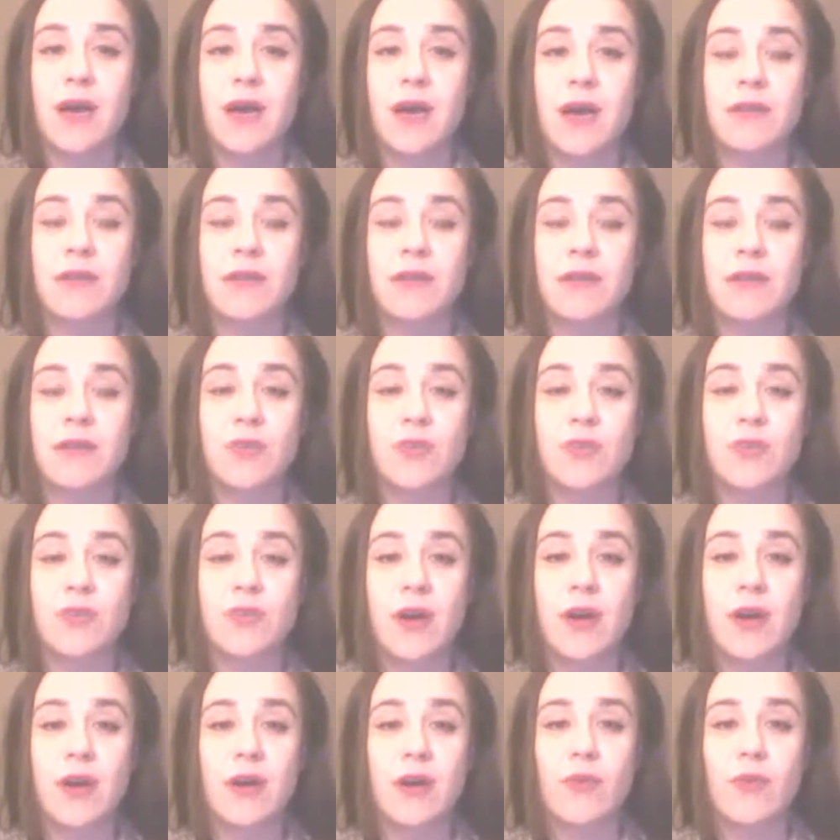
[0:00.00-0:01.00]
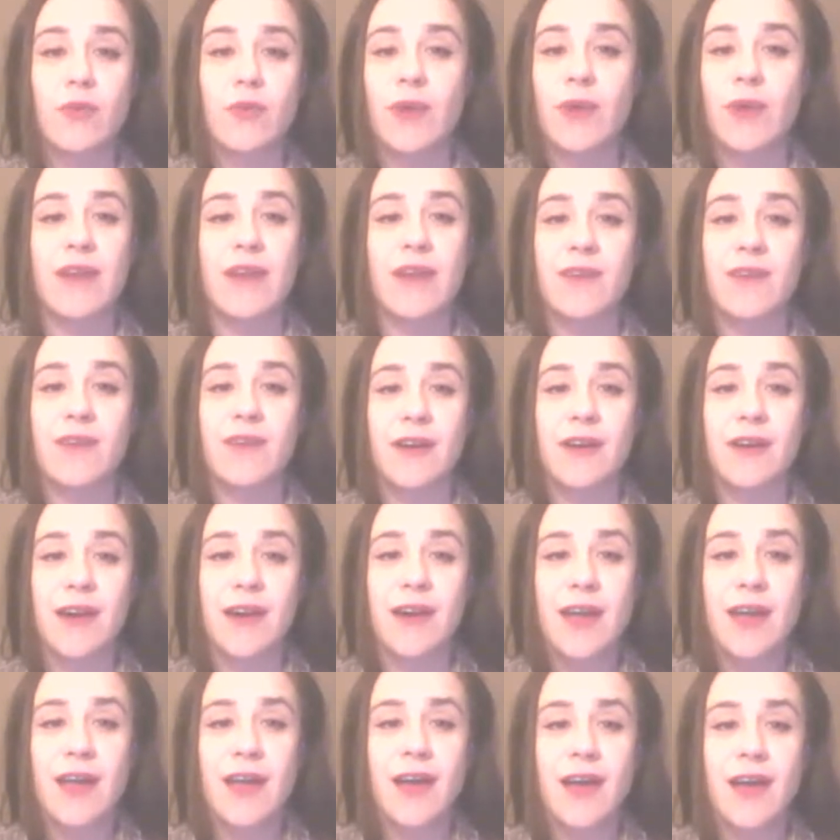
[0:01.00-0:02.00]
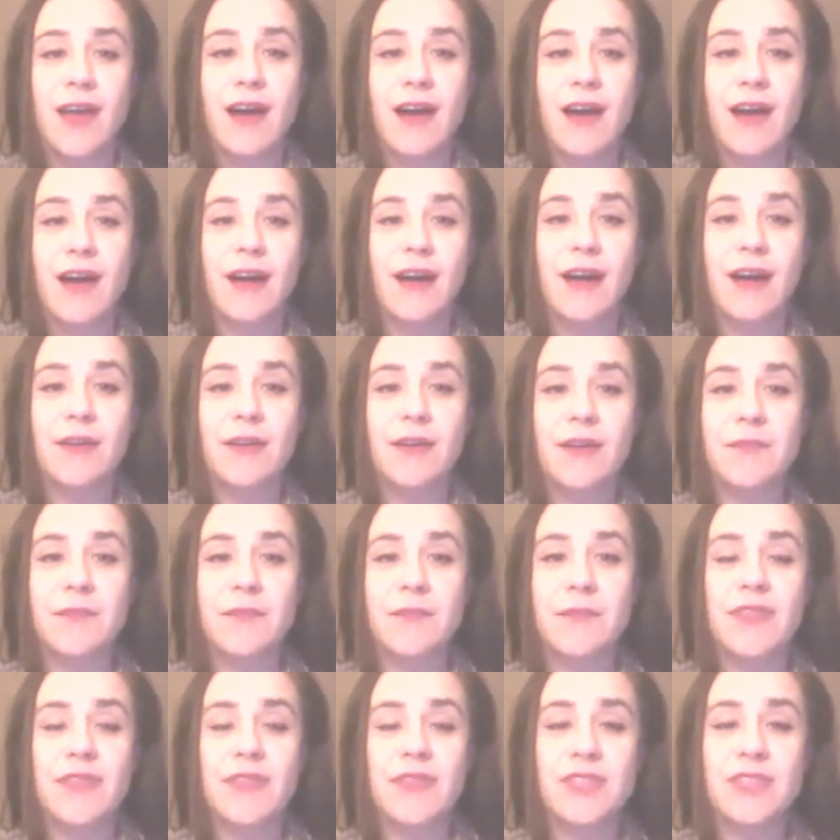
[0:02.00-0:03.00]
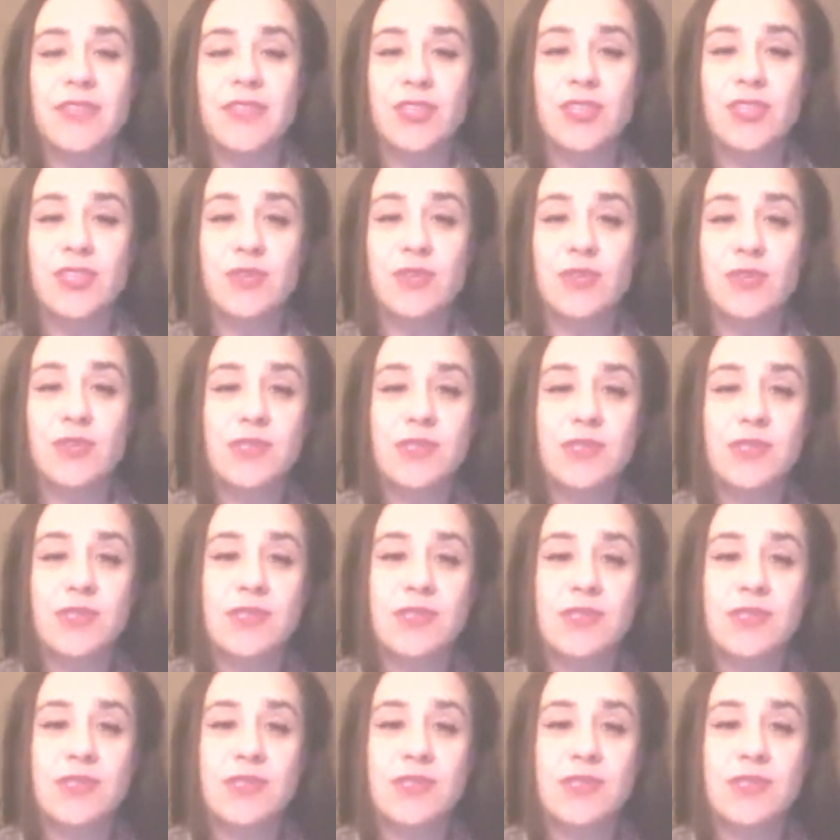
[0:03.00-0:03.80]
Torah or whatever, that the Jews